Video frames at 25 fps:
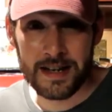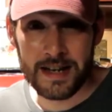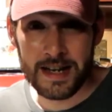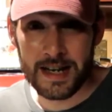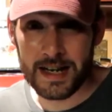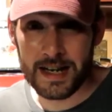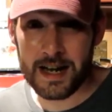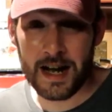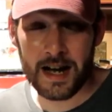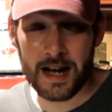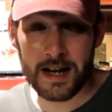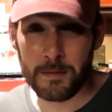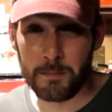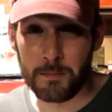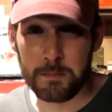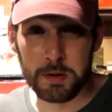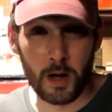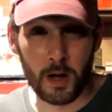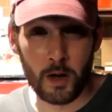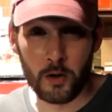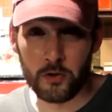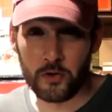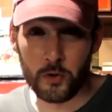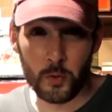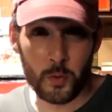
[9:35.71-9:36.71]
it kind of
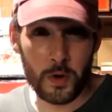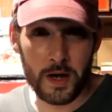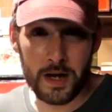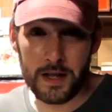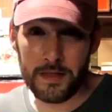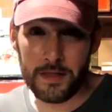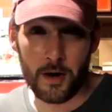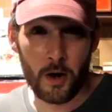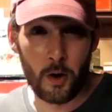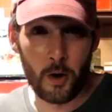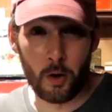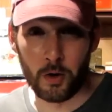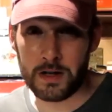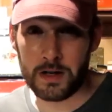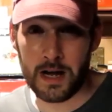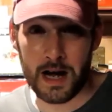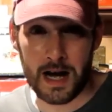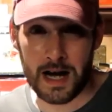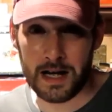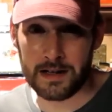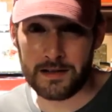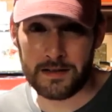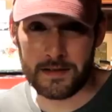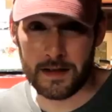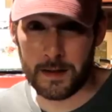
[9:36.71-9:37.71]
blows away the whole
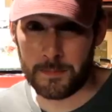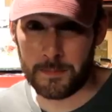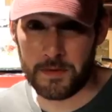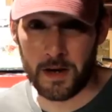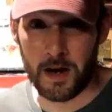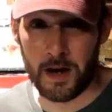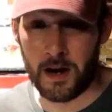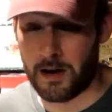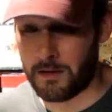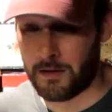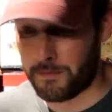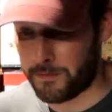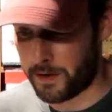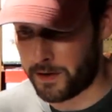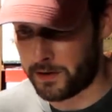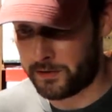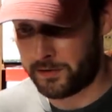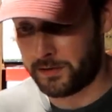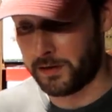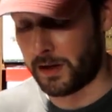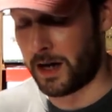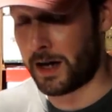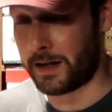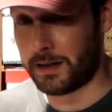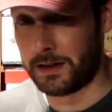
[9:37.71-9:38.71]
concept of a
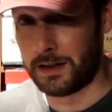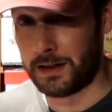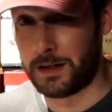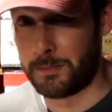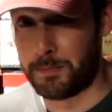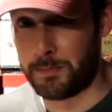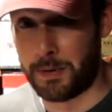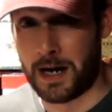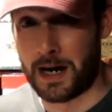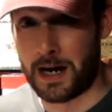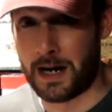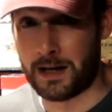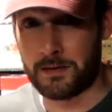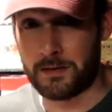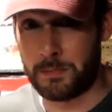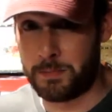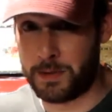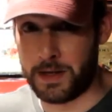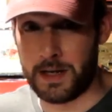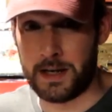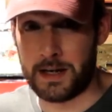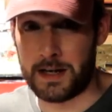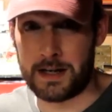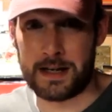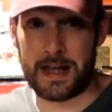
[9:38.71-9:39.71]
slide lid box
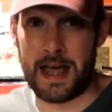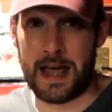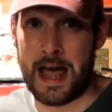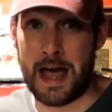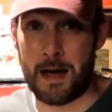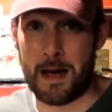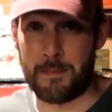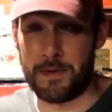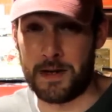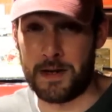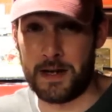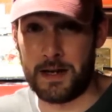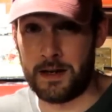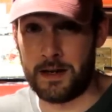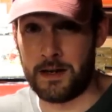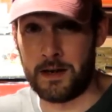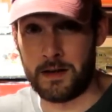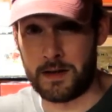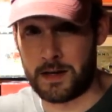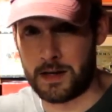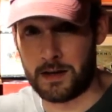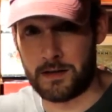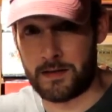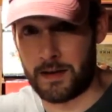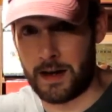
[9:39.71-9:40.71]
being a cabinet
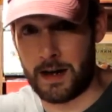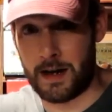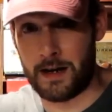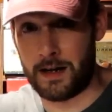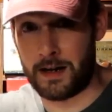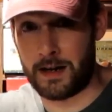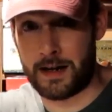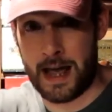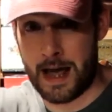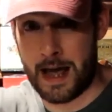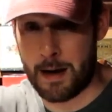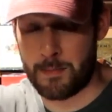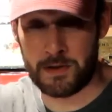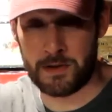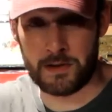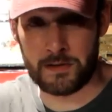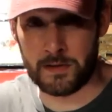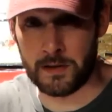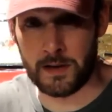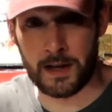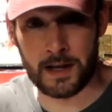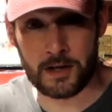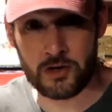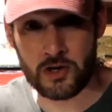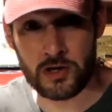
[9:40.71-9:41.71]
and containing cabinet
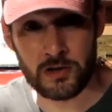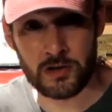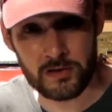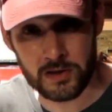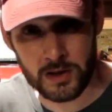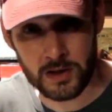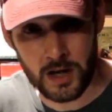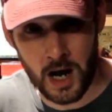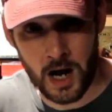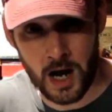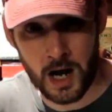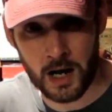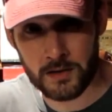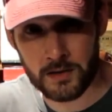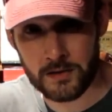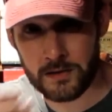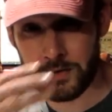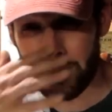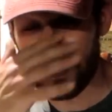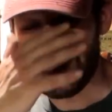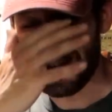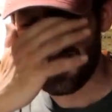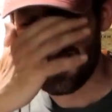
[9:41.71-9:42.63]
selection cigars.